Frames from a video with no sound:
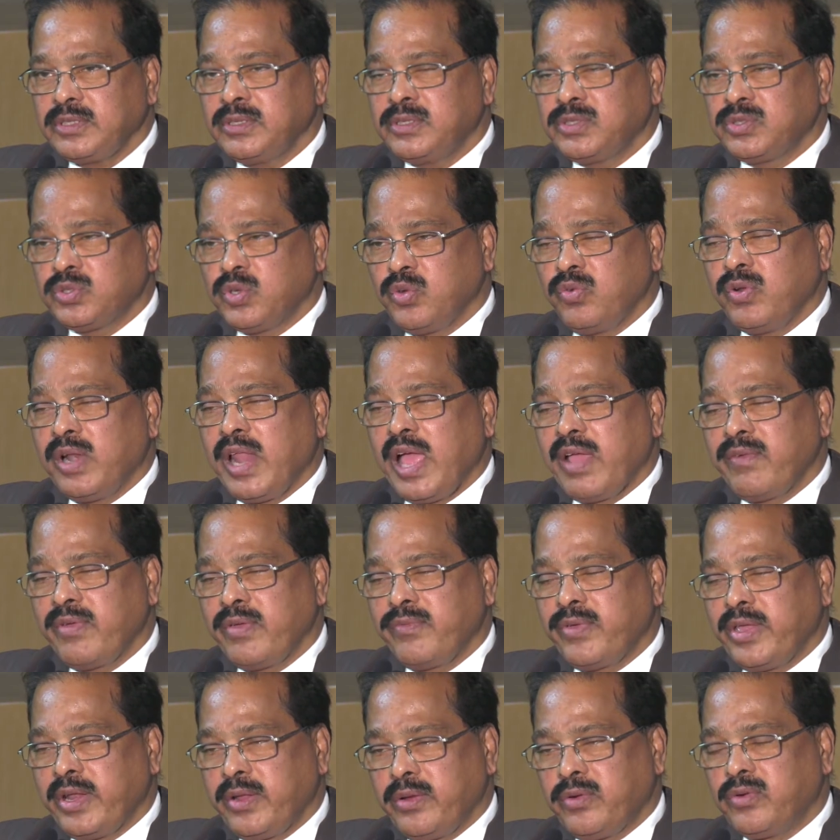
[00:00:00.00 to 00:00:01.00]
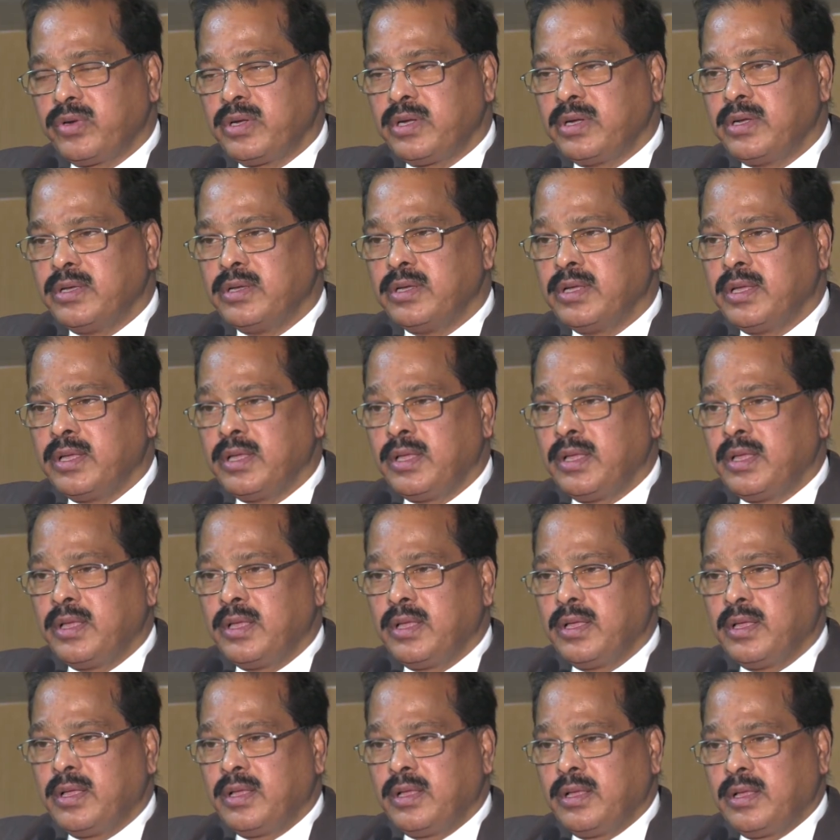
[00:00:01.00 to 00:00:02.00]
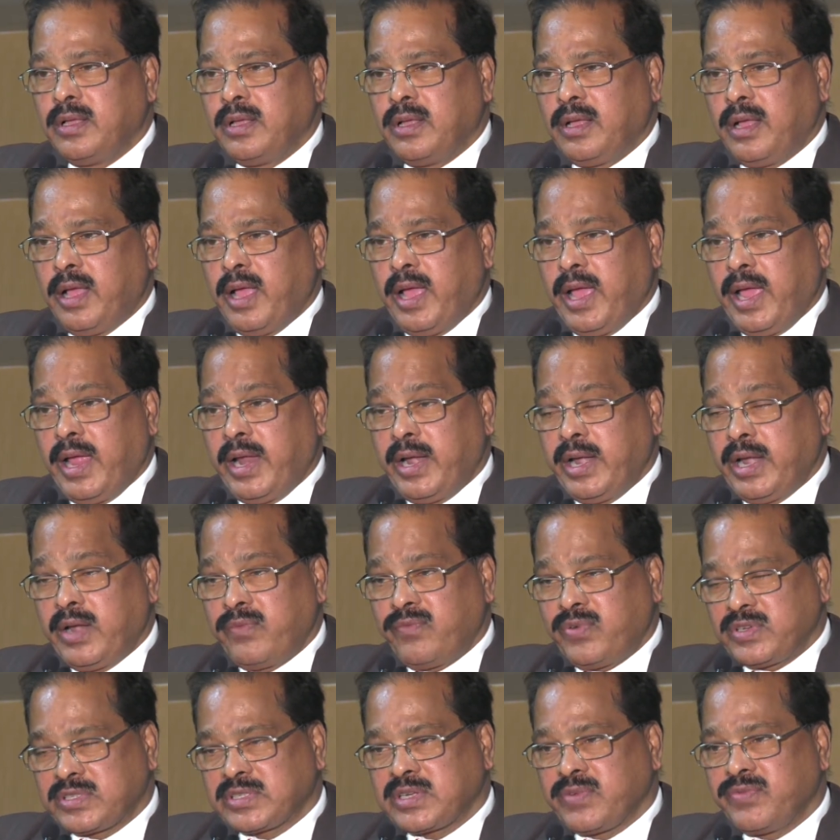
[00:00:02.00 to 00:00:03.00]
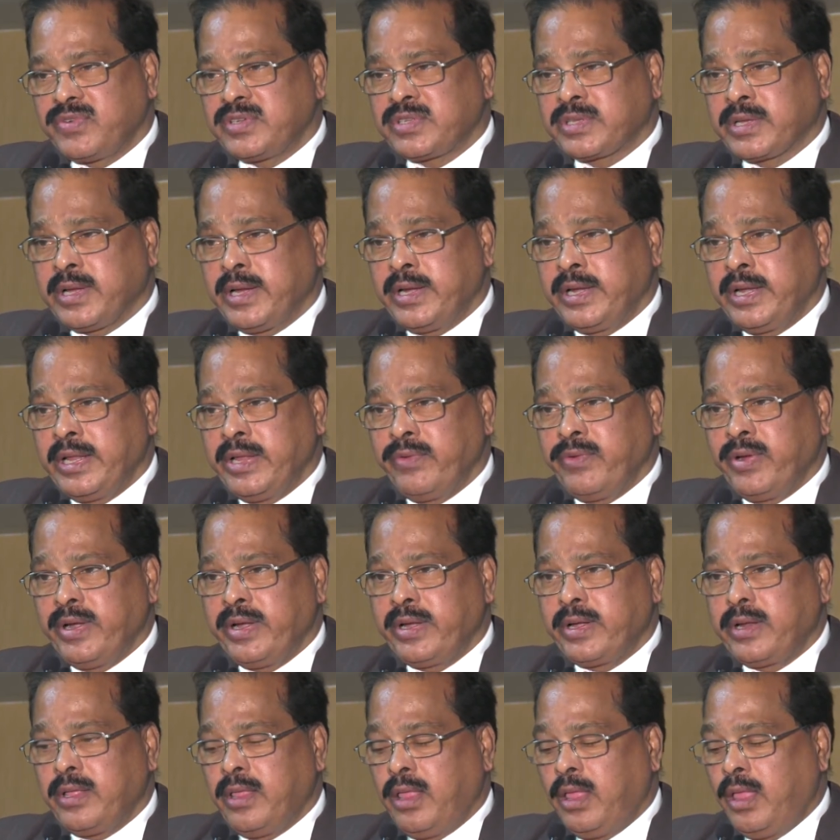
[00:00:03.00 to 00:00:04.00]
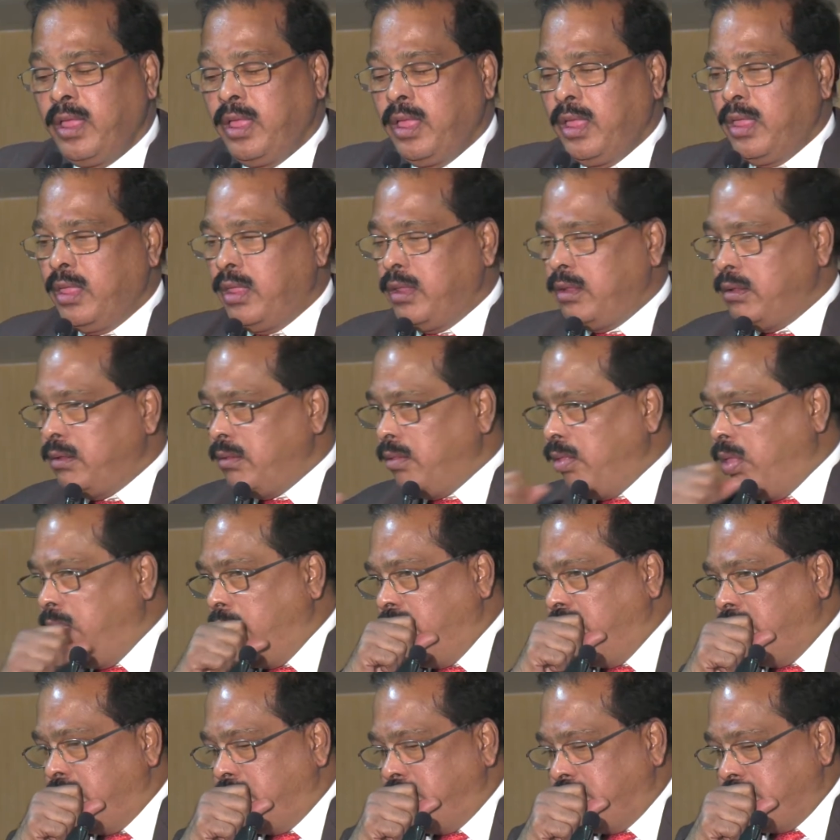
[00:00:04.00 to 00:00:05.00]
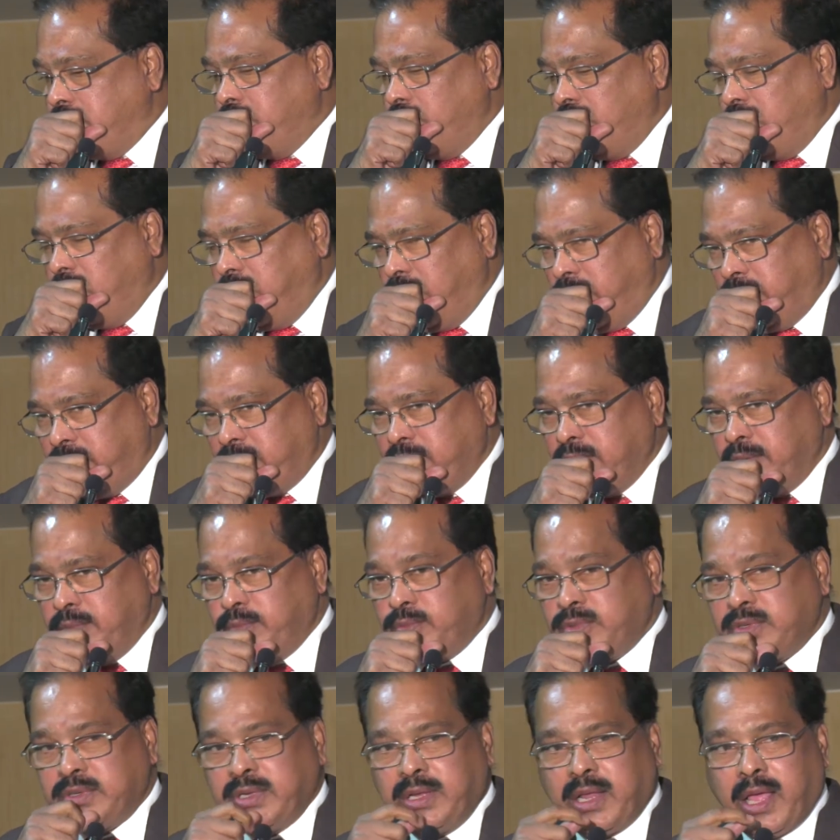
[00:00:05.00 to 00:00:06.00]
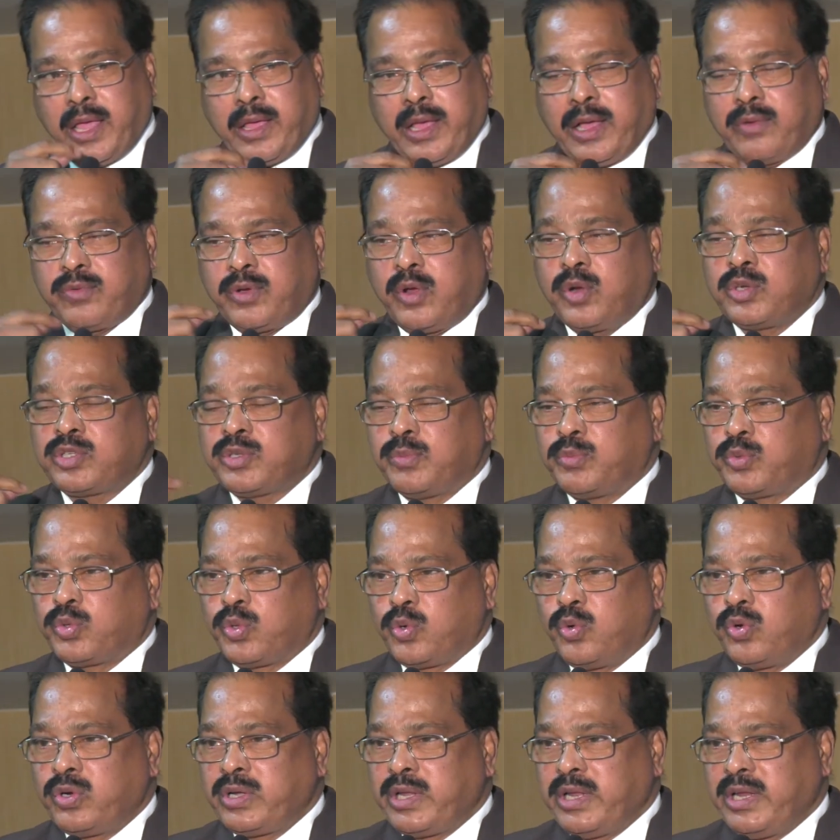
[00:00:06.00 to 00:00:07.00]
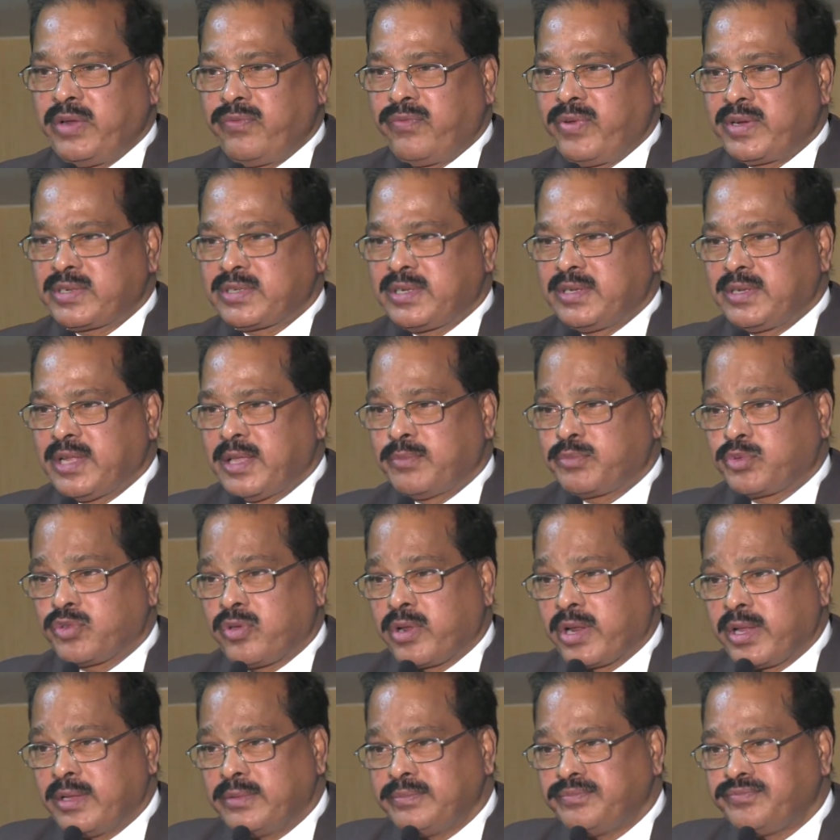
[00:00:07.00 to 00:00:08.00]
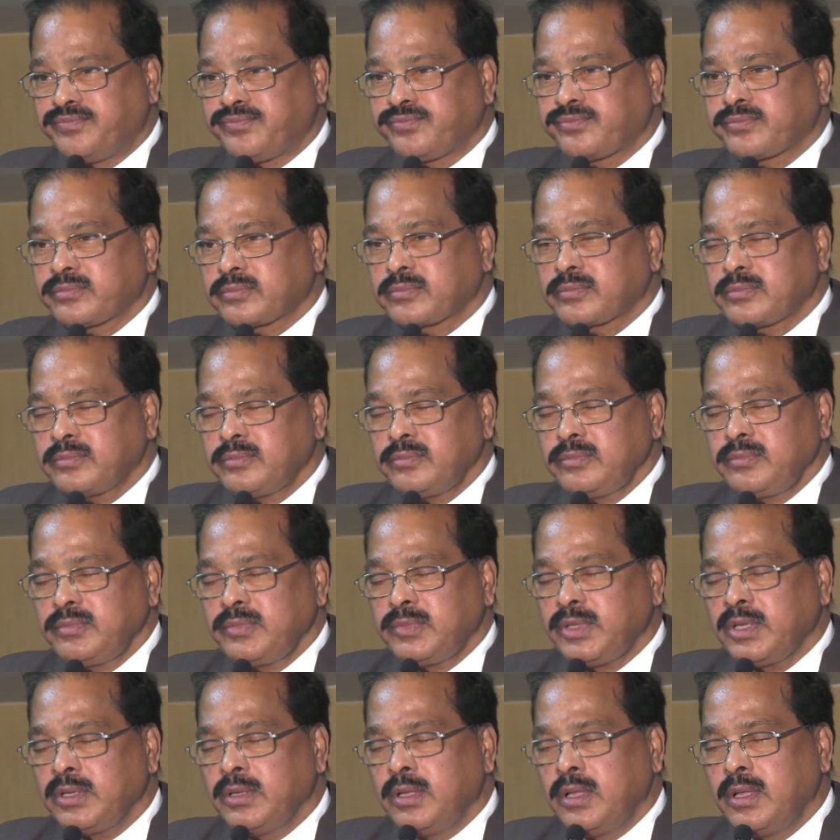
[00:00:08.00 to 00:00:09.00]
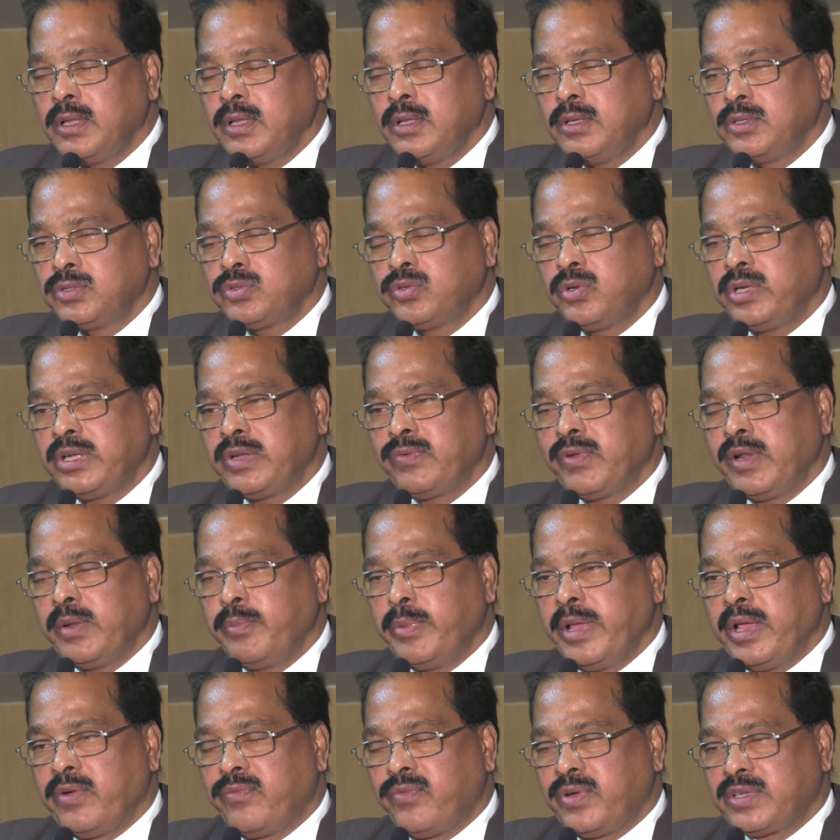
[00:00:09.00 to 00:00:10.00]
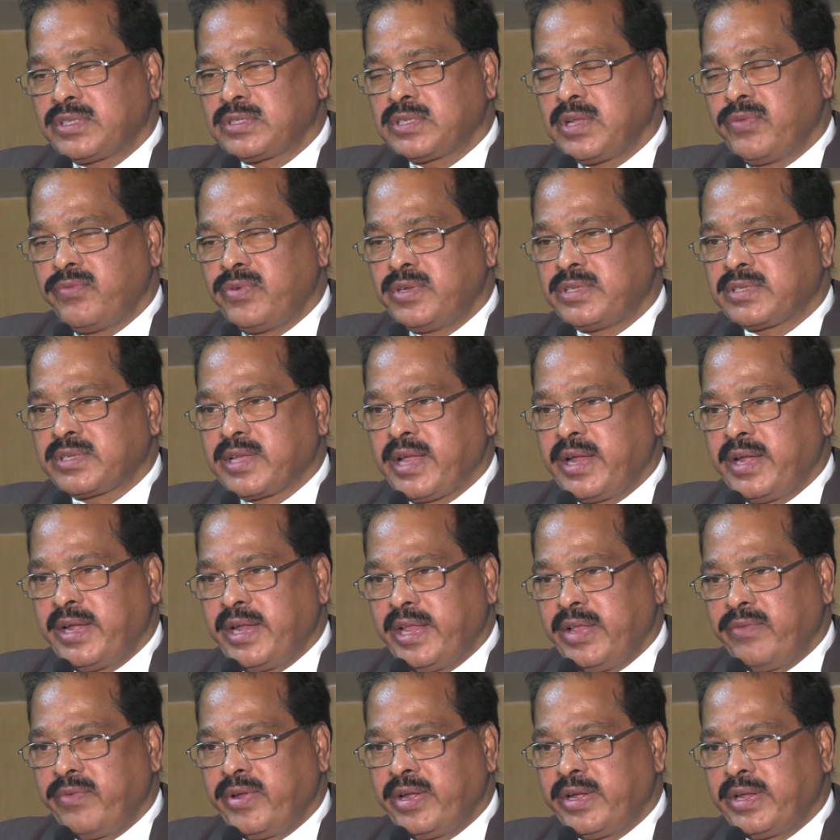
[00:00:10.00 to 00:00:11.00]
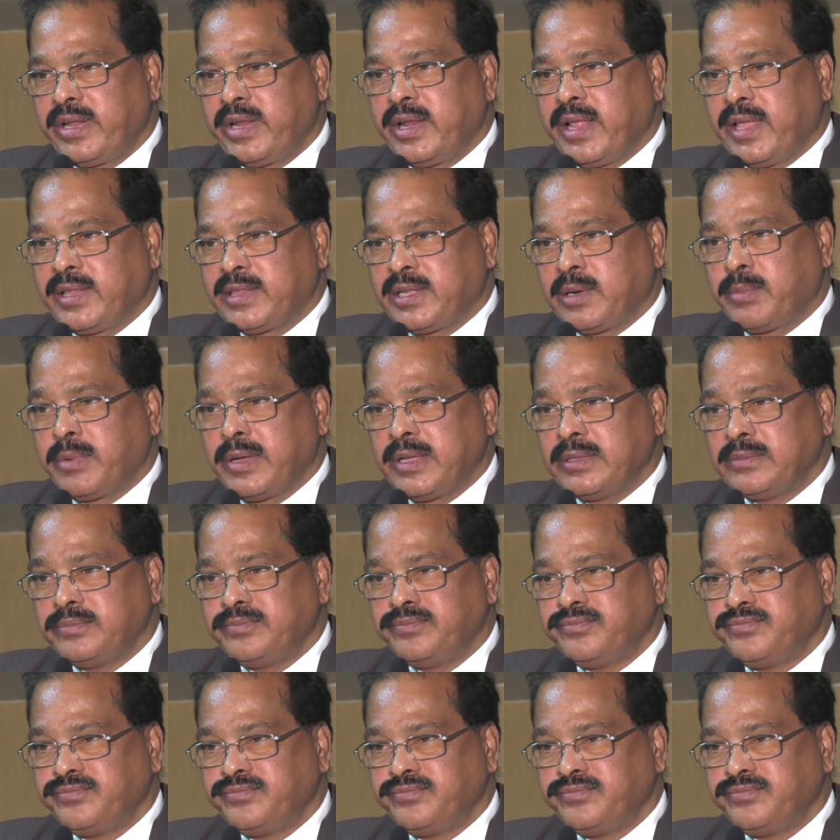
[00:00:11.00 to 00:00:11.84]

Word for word: So we'll have a very good and first of its kind event. I have got some throat infection, I'm sorry. So it will be a first of its kind event in Hyderabad,